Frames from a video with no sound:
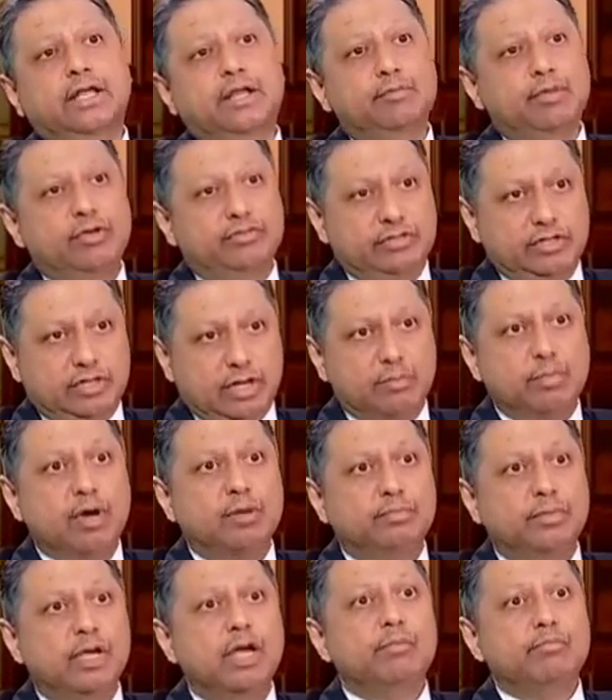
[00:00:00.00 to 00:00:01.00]
the NBFC come
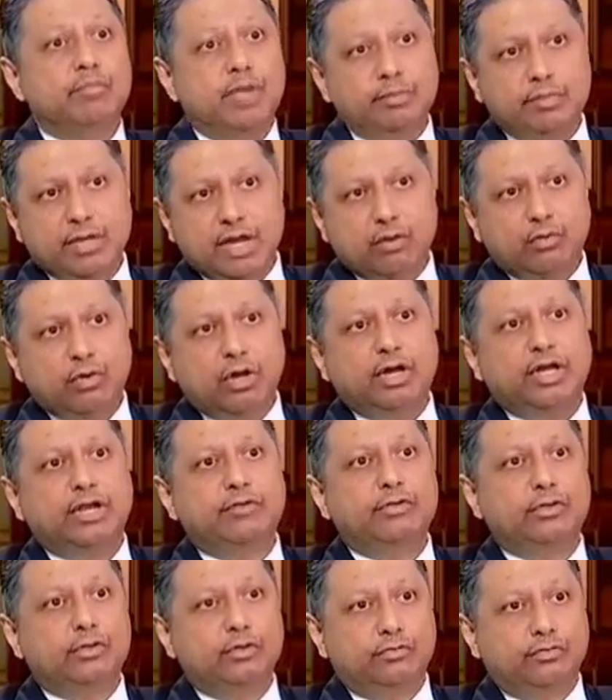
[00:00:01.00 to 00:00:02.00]
up, maybe I would
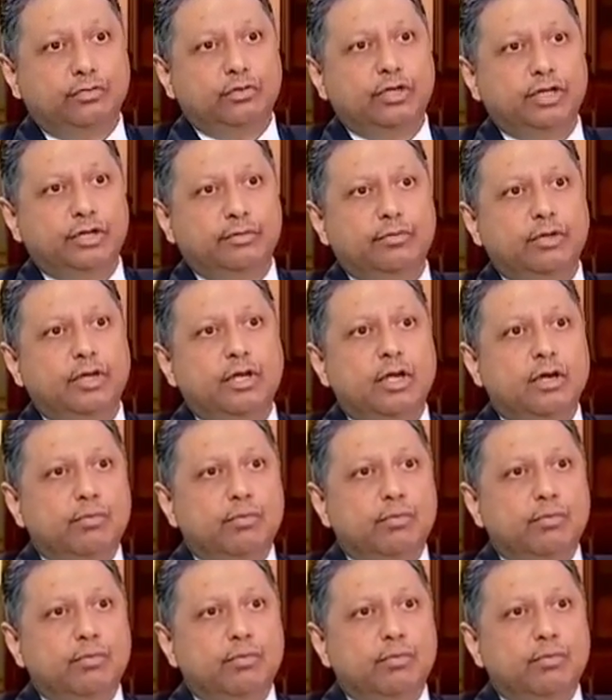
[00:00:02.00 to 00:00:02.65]
agree with you fully.